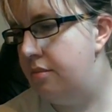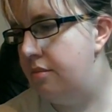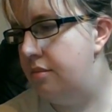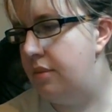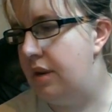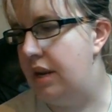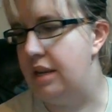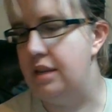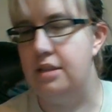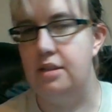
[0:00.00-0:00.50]

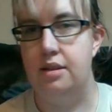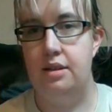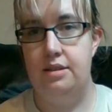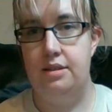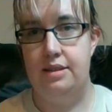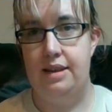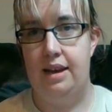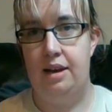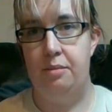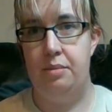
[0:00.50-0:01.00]
bless her,
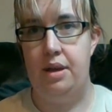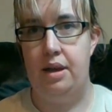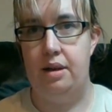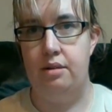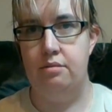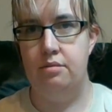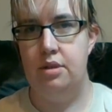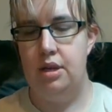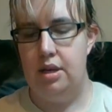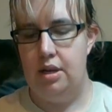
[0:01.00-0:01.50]
to help me
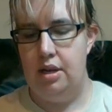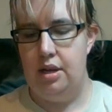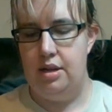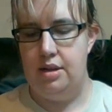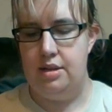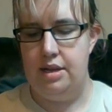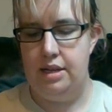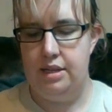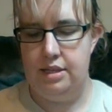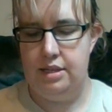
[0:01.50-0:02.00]
out,
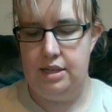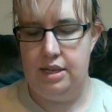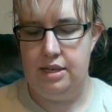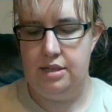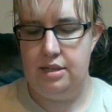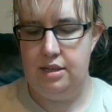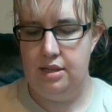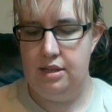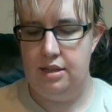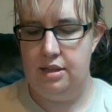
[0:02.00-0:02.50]
knitted
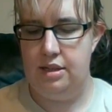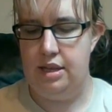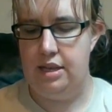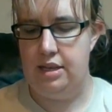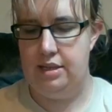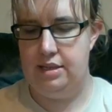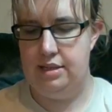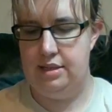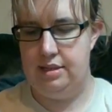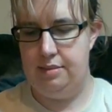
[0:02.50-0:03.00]

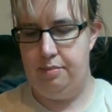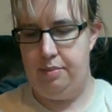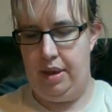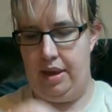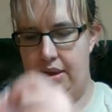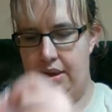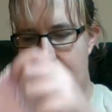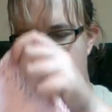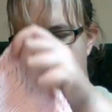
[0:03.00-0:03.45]
this pink